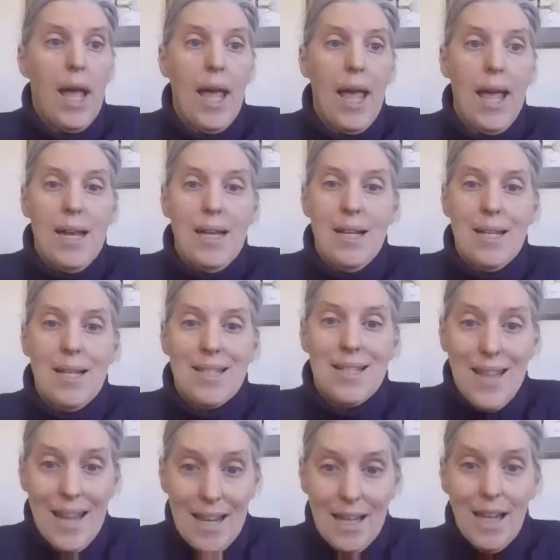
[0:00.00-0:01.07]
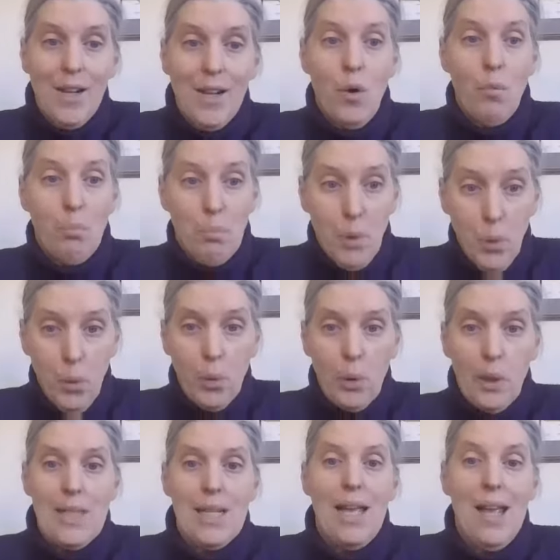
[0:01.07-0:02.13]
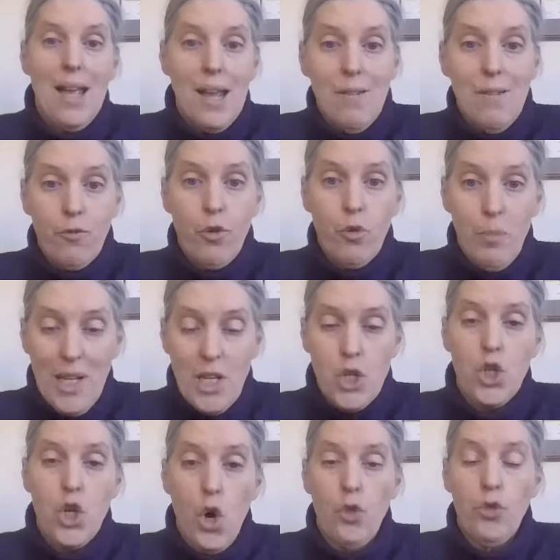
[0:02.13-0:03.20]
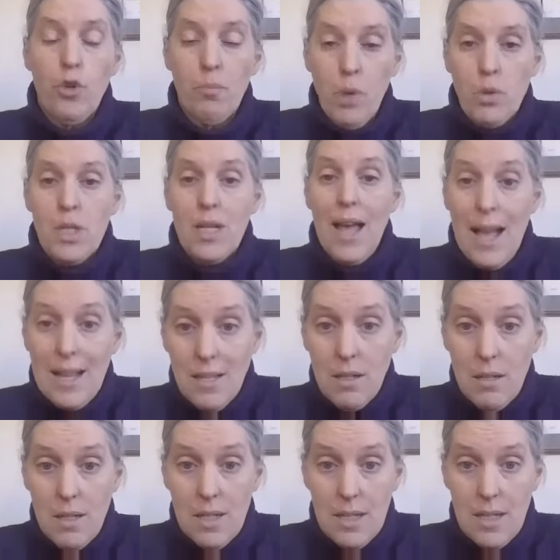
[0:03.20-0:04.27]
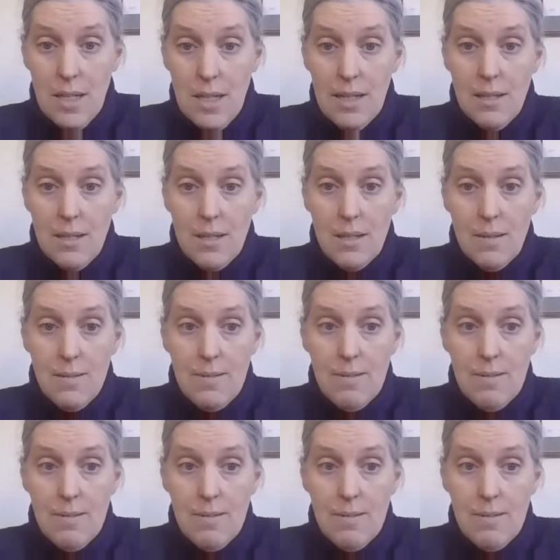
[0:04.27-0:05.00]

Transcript: in taking on board information on the most hazardous things